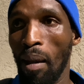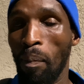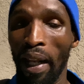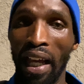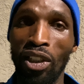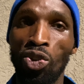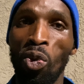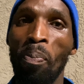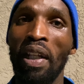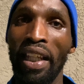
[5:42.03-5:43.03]
players
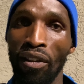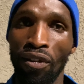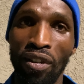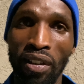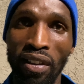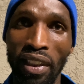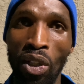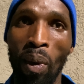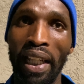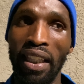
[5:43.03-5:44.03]
to believe
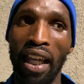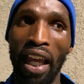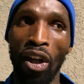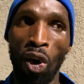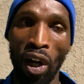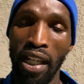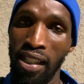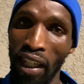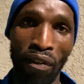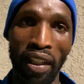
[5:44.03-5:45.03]
in what uh, God
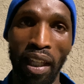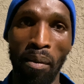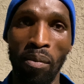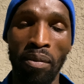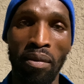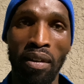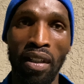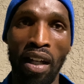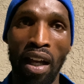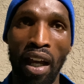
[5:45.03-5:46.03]
has given them.
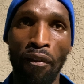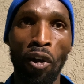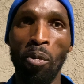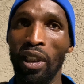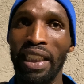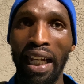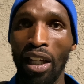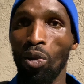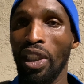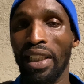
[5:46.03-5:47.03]
Football
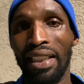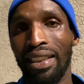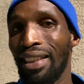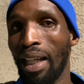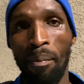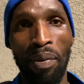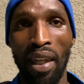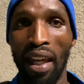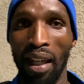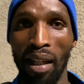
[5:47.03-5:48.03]
talent won't just
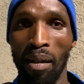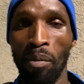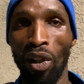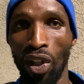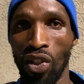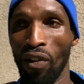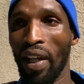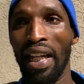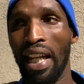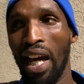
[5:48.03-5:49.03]
disappear because of,
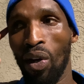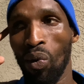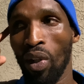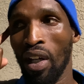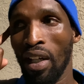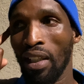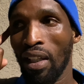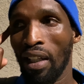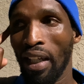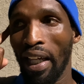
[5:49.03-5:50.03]
and now
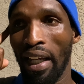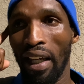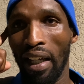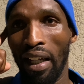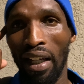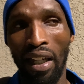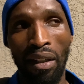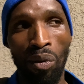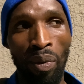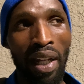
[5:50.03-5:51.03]
uh,
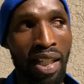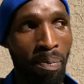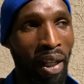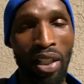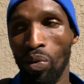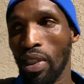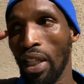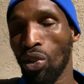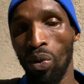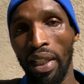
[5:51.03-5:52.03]
uh, we as players, we
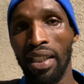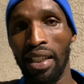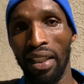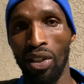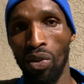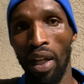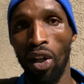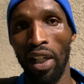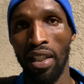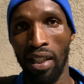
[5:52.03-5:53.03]
tend to listen to a
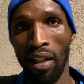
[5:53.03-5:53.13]
lot